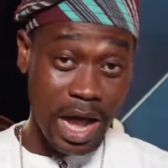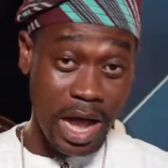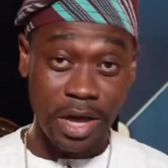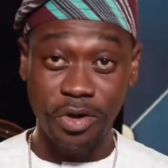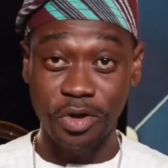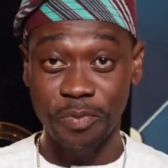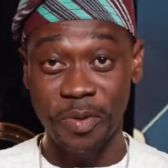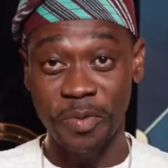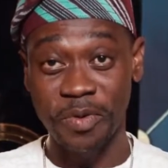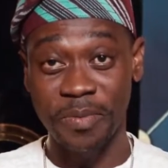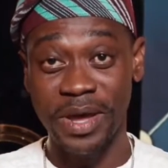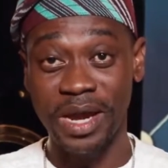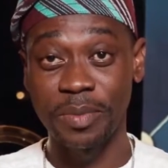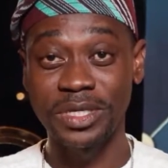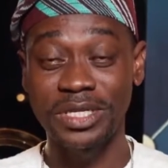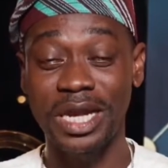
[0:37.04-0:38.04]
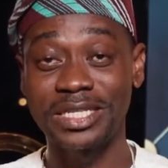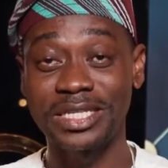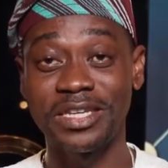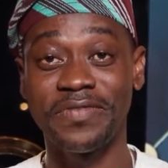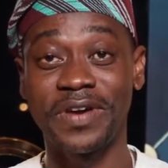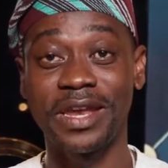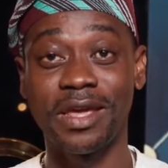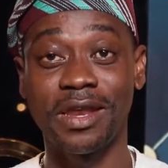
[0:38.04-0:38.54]
Hi, good people. My name is
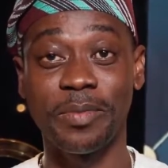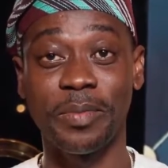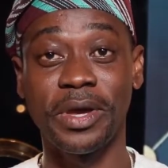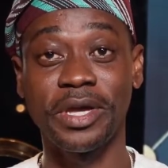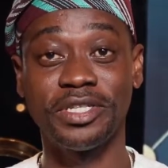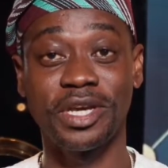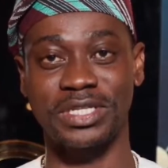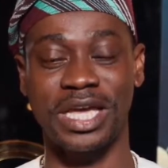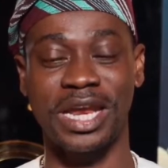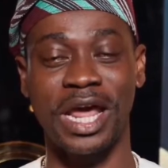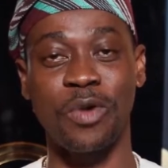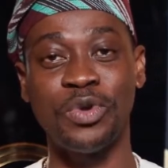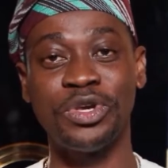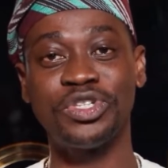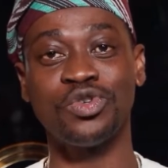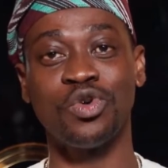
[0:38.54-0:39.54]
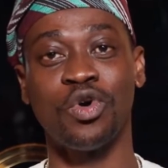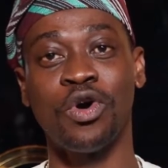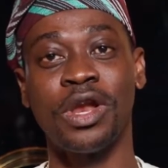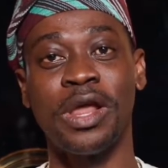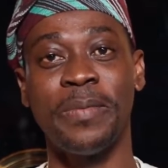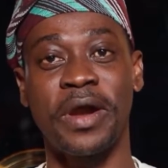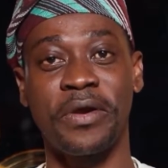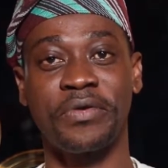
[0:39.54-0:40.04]
Lasiva Dedemeje, and I wish you
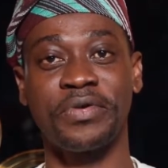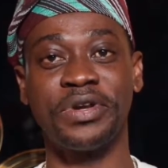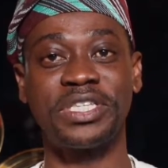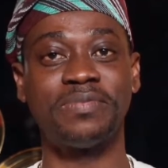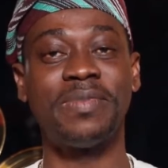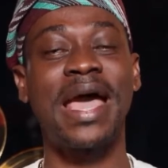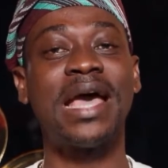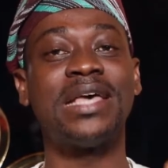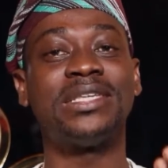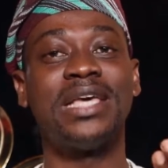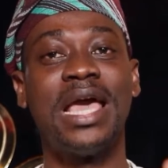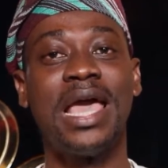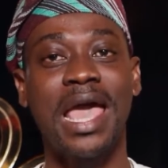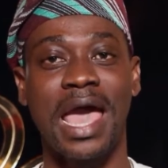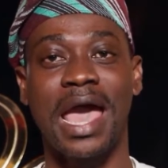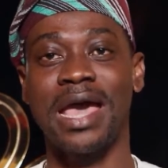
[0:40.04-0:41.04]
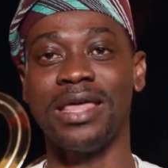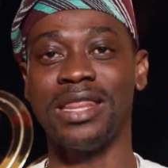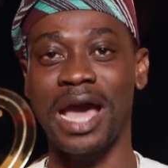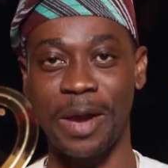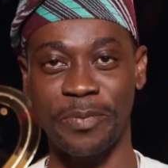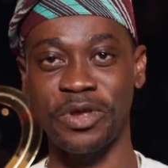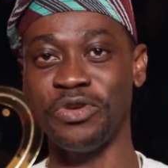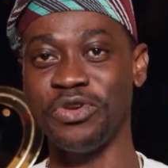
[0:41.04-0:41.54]
all a Merry Christmas and
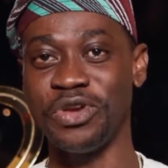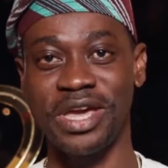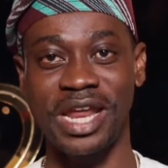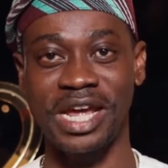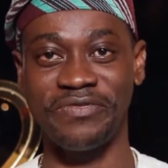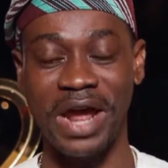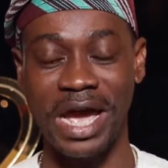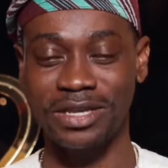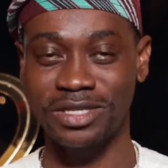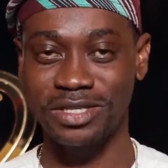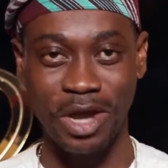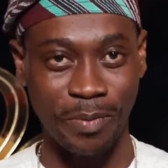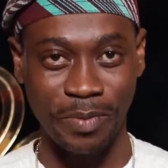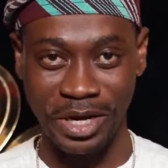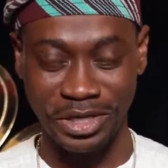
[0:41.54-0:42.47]
a Happy New Year in advance. God